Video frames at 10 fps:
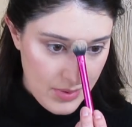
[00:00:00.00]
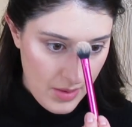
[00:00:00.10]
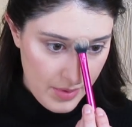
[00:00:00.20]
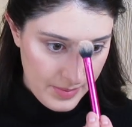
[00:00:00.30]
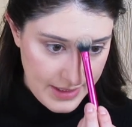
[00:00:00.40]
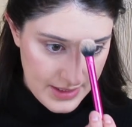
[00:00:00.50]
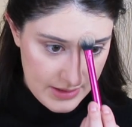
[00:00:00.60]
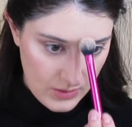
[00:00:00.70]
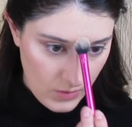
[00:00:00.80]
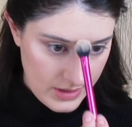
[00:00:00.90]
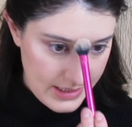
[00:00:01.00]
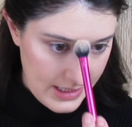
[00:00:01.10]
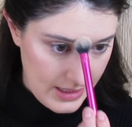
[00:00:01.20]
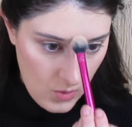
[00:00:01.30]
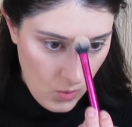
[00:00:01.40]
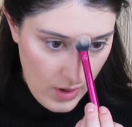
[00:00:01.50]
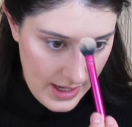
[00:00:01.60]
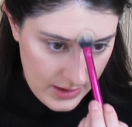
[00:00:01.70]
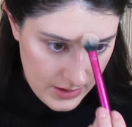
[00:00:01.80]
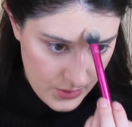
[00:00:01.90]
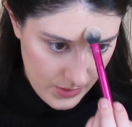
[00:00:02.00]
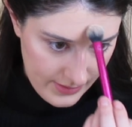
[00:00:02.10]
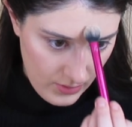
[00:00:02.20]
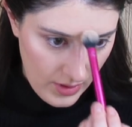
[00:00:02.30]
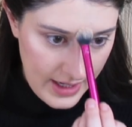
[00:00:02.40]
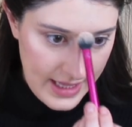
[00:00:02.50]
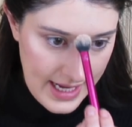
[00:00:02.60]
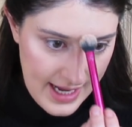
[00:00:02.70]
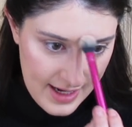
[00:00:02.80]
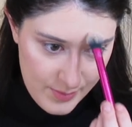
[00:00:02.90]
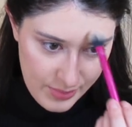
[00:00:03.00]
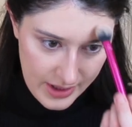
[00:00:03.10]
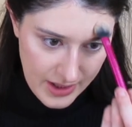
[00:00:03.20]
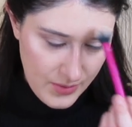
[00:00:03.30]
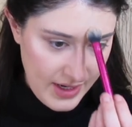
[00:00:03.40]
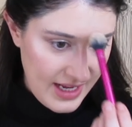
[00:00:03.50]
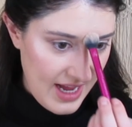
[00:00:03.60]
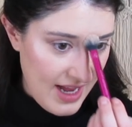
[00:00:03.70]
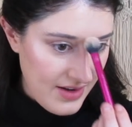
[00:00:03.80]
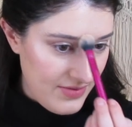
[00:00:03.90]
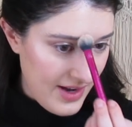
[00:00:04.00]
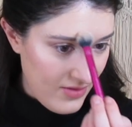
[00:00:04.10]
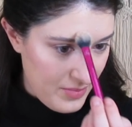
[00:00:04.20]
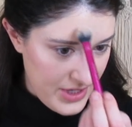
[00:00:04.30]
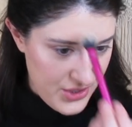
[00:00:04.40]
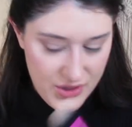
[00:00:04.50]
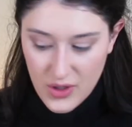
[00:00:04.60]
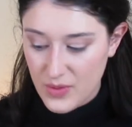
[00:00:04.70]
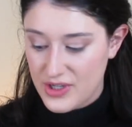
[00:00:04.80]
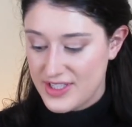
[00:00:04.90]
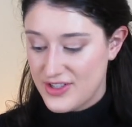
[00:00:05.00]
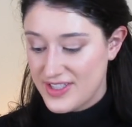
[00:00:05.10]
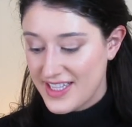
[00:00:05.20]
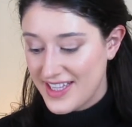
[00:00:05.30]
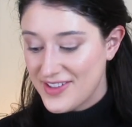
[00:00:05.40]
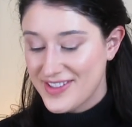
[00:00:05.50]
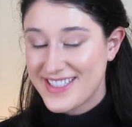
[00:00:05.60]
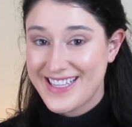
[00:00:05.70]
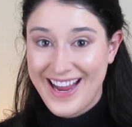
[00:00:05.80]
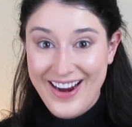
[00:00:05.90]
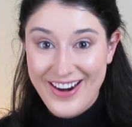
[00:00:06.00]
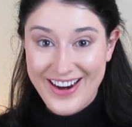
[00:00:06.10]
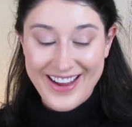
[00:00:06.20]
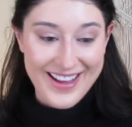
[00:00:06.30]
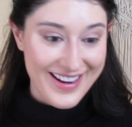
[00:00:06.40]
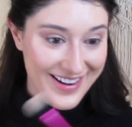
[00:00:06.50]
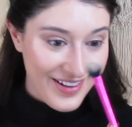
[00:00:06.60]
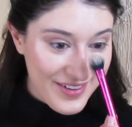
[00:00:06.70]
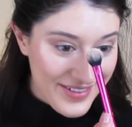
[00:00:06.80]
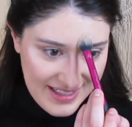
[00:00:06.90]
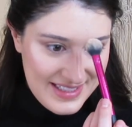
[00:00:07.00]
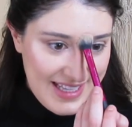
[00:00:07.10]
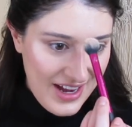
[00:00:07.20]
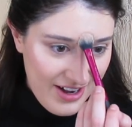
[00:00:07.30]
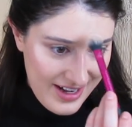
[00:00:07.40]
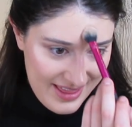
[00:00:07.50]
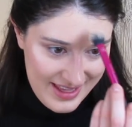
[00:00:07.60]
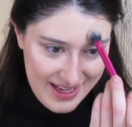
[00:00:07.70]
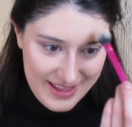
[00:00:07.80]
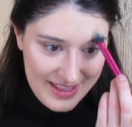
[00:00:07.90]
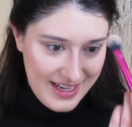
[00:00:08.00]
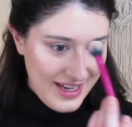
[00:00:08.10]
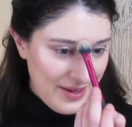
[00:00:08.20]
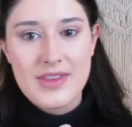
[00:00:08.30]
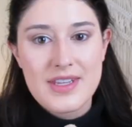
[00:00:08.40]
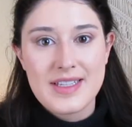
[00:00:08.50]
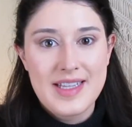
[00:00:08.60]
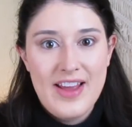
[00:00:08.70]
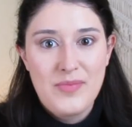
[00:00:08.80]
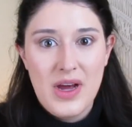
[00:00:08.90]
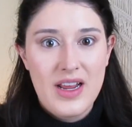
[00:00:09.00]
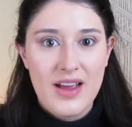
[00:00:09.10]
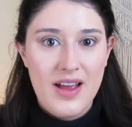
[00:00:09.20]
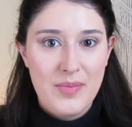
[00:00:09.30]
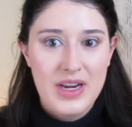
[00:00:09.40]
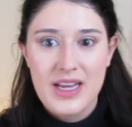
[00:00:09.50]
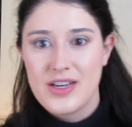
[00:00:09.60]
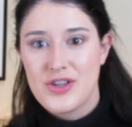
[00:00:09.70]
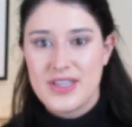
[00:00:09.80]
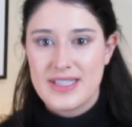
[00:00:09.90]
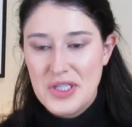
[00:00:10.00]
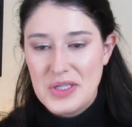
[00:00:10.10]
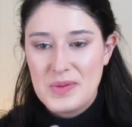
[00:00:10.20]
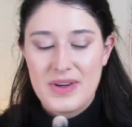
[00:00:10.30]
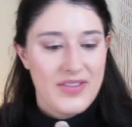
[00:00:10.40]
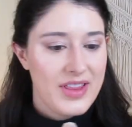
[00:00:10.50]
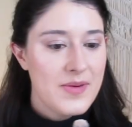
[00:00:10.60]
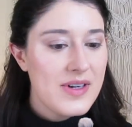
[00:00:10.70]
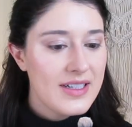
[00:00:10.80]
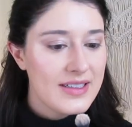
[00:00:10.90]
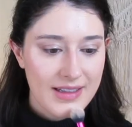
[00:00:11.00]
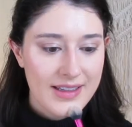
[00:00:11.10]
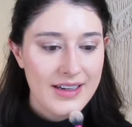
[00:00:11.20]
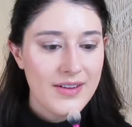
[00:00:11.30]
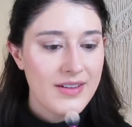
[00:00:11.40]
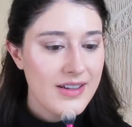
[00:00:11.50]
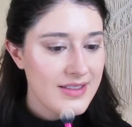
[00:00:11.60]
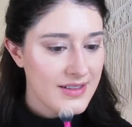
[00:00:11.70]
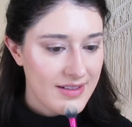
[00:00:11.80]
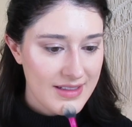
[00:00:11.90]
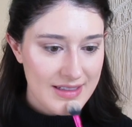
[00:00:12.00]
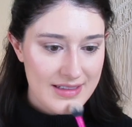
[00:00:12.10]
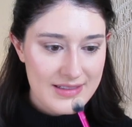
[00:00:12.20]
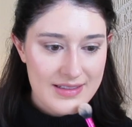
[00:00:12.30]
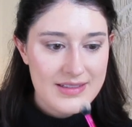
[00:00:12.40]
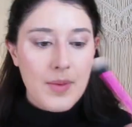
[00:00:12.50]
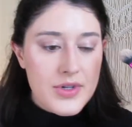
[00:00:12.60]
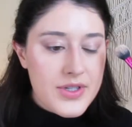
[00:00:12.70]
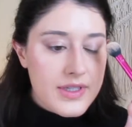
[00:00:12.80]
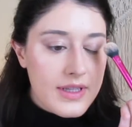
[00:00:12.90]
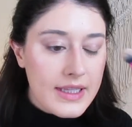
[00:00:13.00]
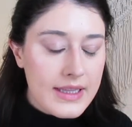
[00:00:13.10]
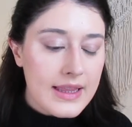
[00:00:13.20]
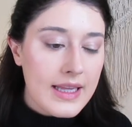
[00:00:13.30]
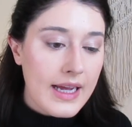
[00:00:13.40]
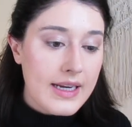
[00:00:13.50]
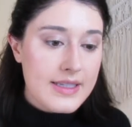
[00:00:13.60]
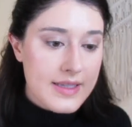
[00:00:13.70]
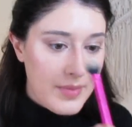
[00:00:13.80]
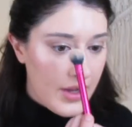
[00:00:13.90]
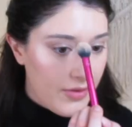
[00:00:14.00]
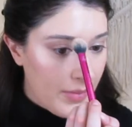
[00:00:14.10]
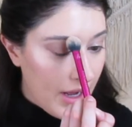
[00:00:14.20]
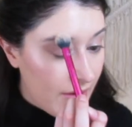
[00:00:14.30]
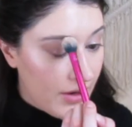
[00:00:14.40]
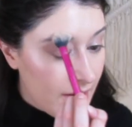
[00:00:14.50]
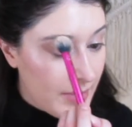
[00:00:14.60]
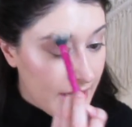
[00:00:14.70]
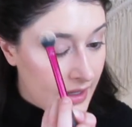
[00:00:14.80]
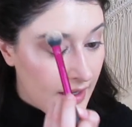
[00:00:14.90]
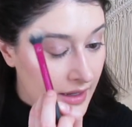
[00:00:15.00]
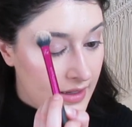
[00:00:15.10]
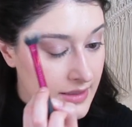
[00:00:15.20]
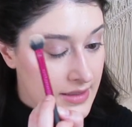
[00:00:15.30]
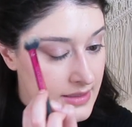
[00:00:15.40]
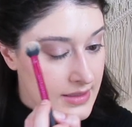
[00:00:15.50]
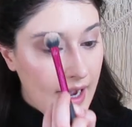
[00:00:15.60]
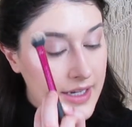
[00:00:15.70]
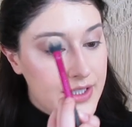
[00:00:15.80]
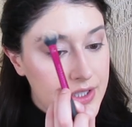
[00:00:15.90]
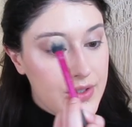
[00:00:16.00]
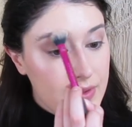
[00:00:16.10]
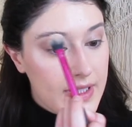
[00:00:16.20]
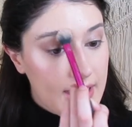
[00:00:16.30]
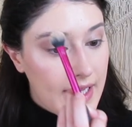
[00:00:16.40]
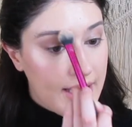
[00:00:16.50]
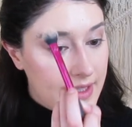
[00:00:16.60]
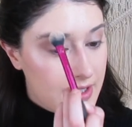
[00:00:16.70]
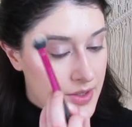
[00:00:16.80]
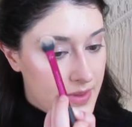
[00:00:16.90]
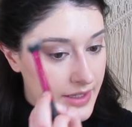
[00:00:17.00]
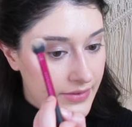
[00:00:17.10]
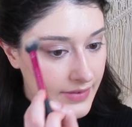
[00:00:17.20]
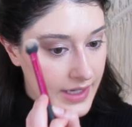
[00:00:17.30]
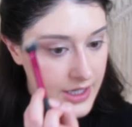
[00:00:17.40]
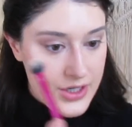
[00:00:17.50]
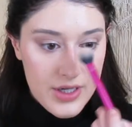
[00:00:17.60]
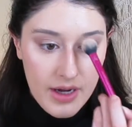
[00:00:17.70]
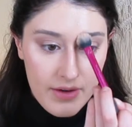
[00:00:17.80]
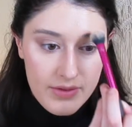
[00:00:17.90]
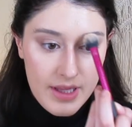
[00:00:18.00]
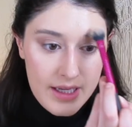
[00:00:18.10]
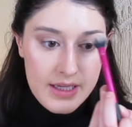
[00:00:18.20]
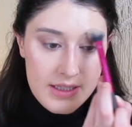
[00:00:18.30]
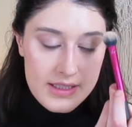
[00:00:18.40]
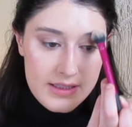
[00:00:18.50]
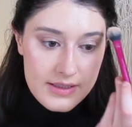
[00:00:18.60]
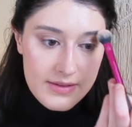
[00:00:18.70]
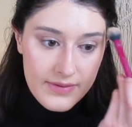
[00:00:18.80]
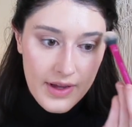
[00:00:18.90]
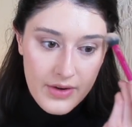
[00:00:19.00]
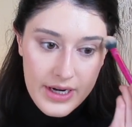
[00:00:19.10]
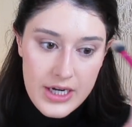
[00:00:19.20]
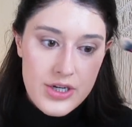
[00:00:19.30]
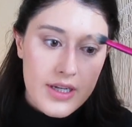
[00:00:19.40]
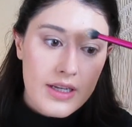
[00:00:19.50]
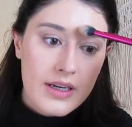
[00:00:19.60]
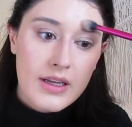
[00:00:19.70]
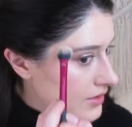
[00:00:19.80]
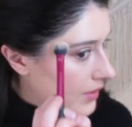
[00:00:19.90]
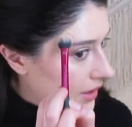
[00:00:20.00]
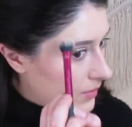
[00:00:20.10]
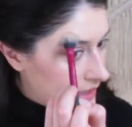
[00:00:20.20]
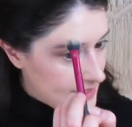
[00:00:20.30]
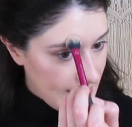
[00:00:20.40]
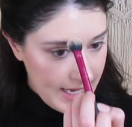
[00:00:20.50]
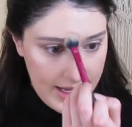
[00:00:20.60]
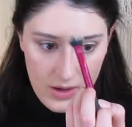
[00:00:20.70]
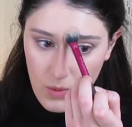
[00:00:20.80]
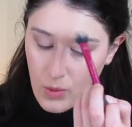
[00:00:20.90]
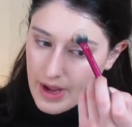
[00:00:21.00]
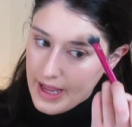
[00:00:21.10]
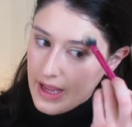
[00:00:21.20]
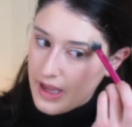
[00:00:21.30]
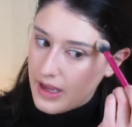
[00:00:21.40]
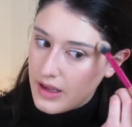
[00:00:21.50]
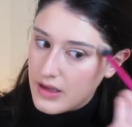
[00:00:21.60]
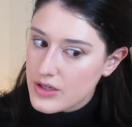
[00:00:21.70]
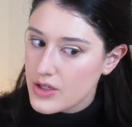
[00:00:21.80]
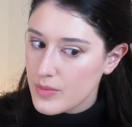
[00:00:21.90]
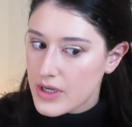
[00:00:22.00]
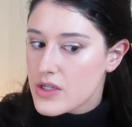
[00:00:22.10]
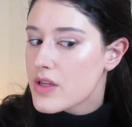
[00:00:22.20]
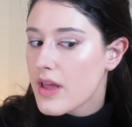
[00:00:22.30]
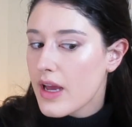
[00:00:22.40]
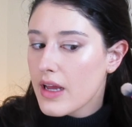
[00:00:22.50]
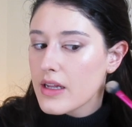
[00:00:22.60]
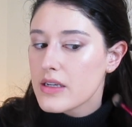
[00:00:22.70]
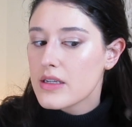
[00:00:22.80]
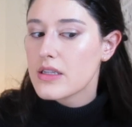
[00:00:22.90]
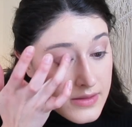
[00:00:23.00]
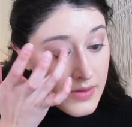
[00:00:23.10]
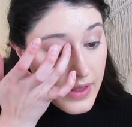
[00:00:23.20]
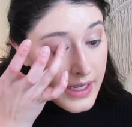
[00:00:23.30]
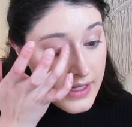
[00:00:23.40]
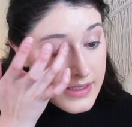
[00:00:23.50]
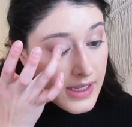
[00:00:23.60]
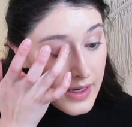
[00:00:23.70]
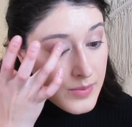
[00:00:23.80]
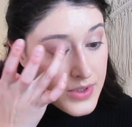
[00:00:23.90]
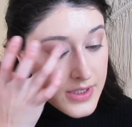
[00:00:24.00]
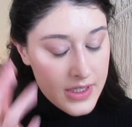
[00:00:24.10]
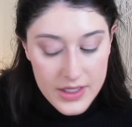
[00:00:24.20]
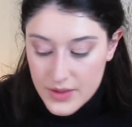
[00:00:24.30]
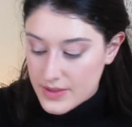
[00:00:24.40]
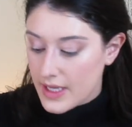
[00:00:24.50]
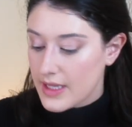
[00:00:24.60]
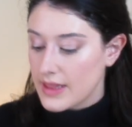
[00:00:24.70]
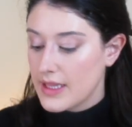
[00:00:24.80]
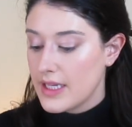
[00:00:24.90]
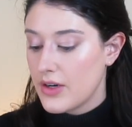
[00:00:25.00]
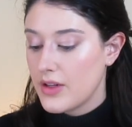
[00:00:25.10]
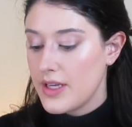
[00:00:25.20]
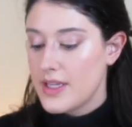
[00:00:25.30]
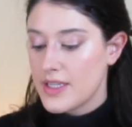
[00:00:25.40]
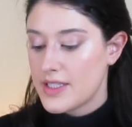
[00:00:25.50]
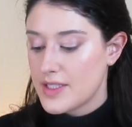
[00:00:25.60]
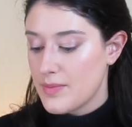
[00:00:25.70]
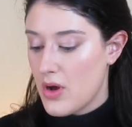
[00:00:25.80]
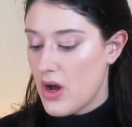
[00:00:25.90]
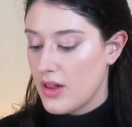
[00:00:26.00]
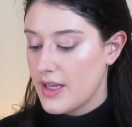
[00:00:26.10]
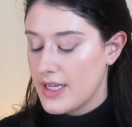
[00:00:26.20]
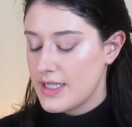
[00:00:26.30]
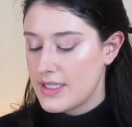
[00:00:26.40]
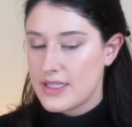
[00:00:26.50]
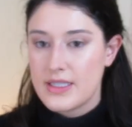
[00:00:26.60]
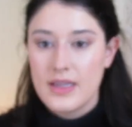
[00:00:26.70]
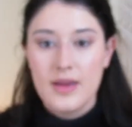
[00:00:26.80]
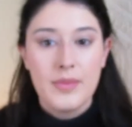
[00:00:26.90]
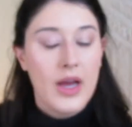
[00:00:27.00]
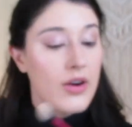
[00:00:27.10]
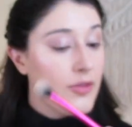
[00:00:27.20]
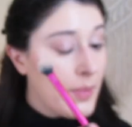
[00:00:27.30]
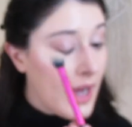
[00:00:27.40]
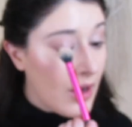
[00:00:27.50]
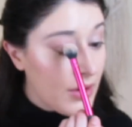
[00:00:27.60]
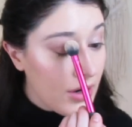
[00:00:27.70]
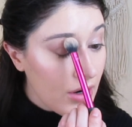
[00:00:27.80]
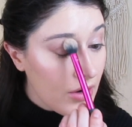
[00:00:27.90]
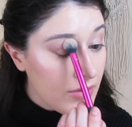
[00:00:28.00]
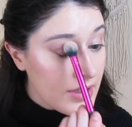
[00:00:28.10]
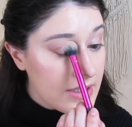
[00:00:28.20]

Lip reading: probably source it well to avoid that, but you can kind of never be sure, which is just a little scary, you know? It's scary to think that to save money, a company can just do whatever they want with no consequences. I'm just using like the lightest amount of powder because I do really like the dewy finish of this foundation, so I don't want to take away too much of that. So like I said, I'm just gonna use like literally the smallest amount of powder over